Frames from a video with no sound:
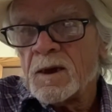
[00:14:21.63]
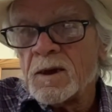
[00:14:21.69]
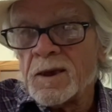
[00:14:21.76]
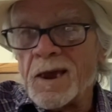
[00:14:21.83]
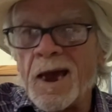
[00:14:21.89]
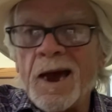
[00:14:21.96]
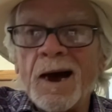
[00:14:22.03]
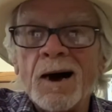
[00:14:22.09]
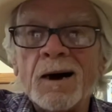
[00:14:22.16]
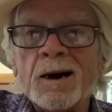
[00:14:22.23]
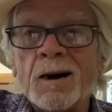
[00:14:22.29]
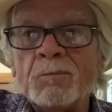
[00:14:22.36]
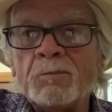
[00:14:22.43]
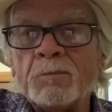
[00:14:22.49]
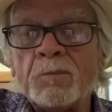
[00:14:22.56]
yeah,
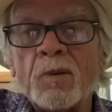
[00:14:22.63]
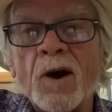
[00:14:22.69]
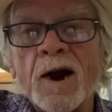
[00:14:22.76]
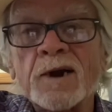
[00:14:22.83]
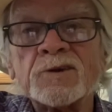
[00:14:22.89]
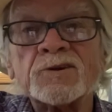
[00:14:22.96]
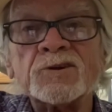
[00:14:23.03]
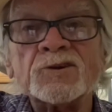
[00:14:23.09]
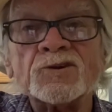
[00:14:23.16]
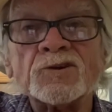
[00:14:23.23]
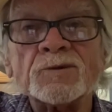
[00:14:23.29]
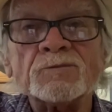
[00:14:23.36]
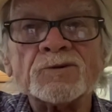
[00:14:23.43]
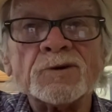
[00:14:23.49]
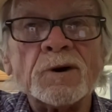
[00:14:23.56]
I'm practicing
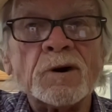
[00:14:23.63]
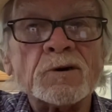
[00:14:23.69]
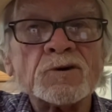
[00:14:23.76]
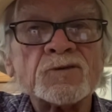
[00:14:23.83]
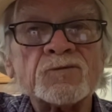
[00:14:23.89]
some songs